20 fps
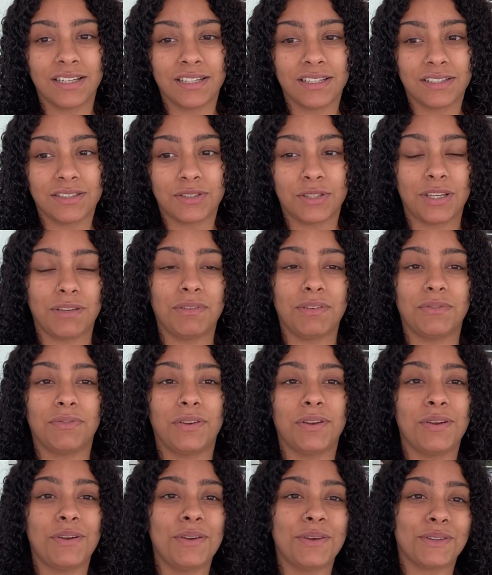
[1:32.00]
to even
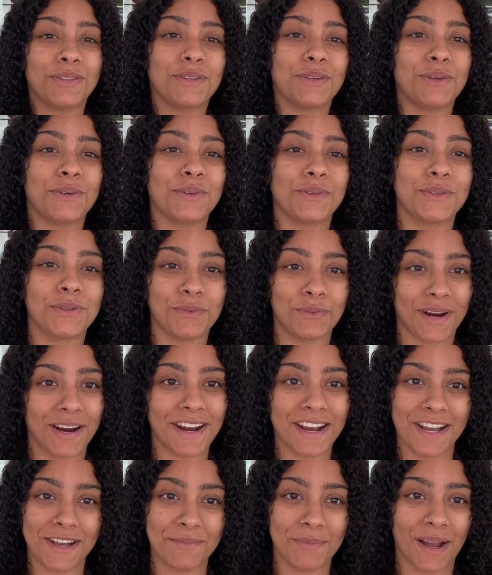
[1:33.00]
to wear
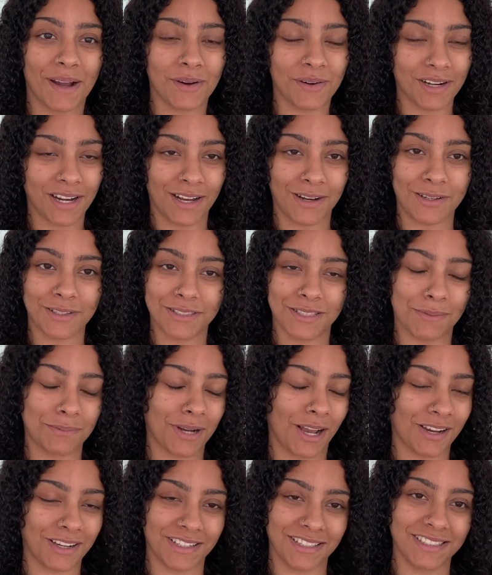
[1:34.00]
it in my own house, I'm
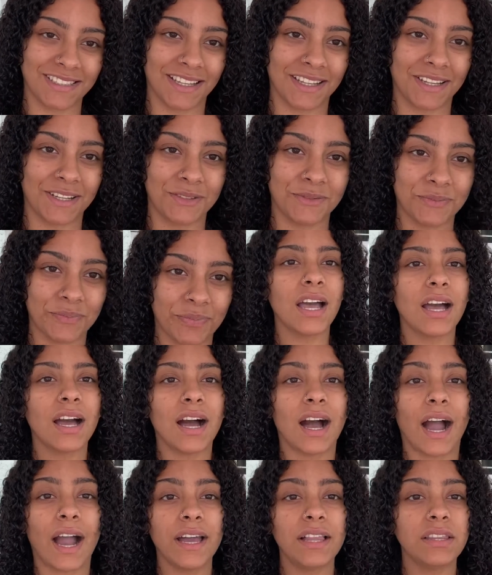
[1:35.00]
not gonna sell it.
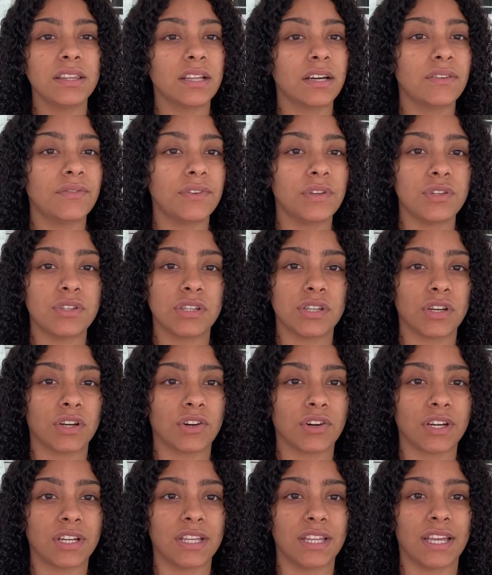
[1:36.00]
I love using
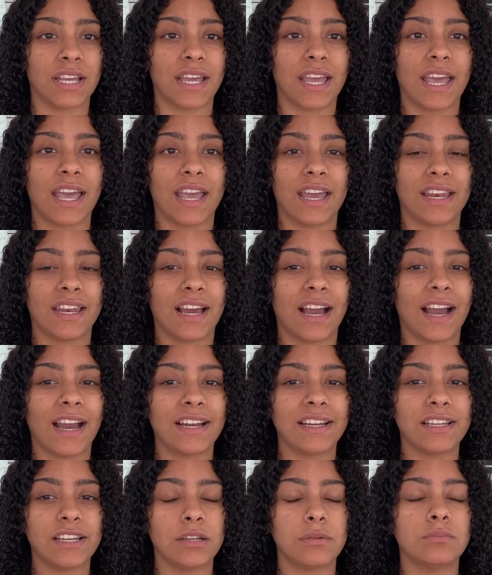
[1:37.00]
acrylic, and I
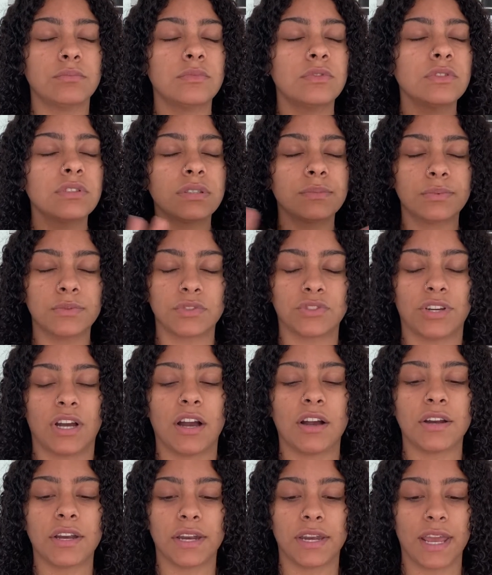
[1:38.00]
did multiple
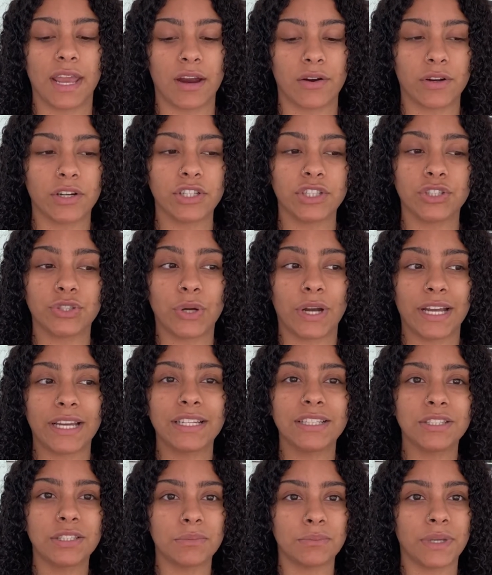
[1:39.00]
trial and errors
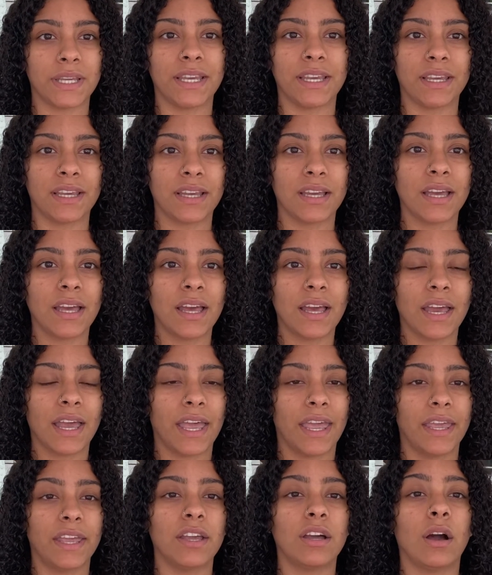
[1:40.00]
trying to make
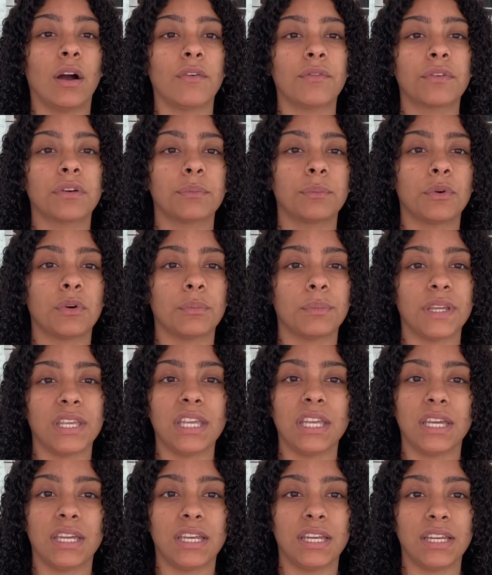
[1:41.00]
a comfortable
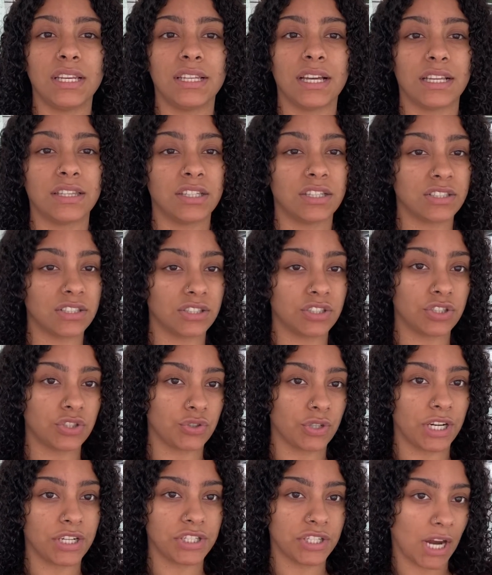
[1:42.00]
bikini that doesn't
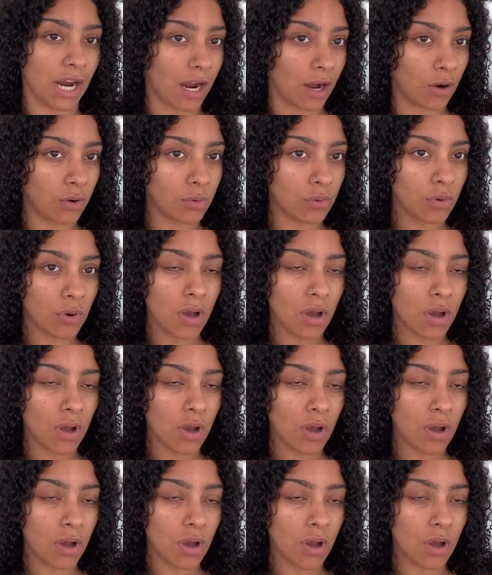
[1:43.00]
stretch out